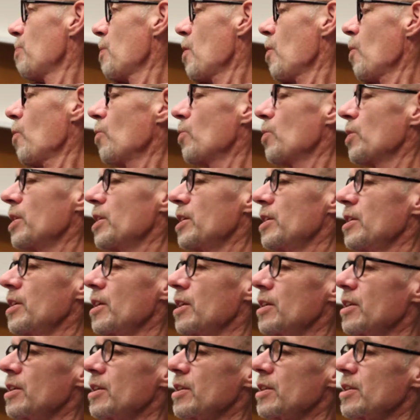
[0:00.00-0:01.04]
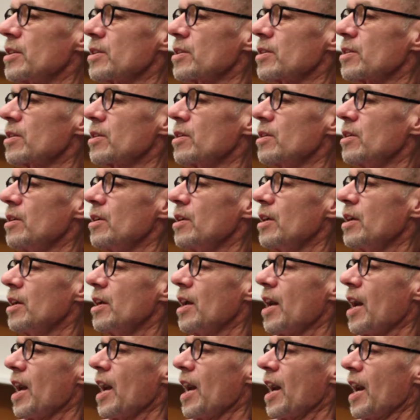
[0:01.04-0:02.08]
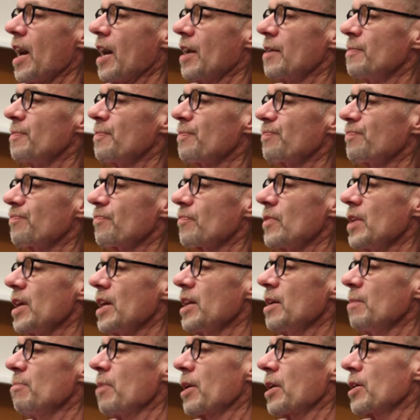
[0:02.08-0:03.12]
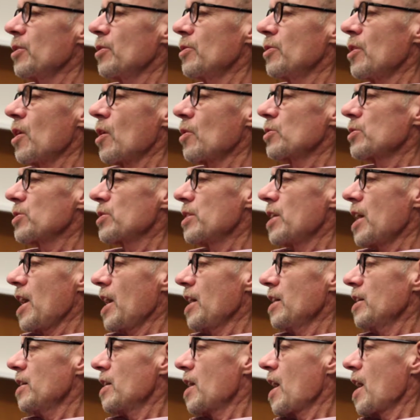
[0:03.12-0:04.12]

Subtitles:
polling is, and anybody who knows Nate,